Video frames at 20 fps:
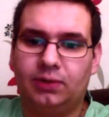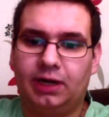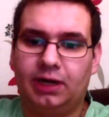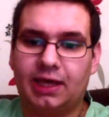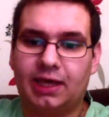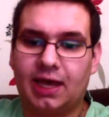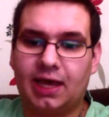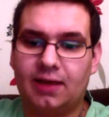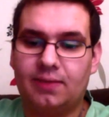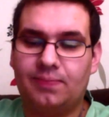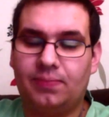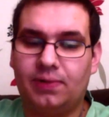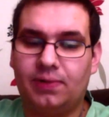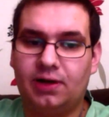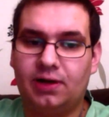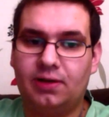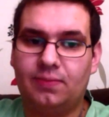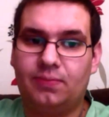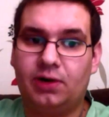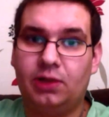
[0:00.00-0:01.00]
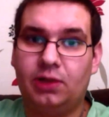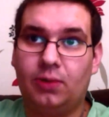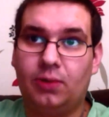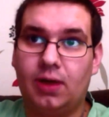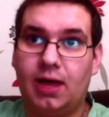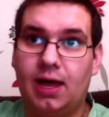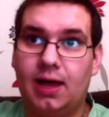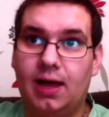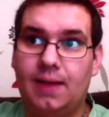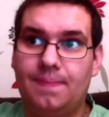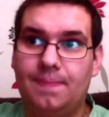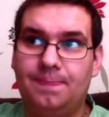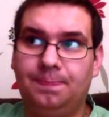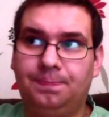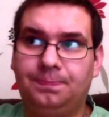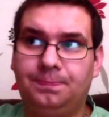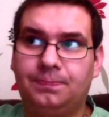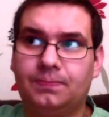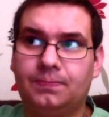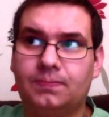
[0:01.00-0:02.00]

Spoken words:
when I can. By the way,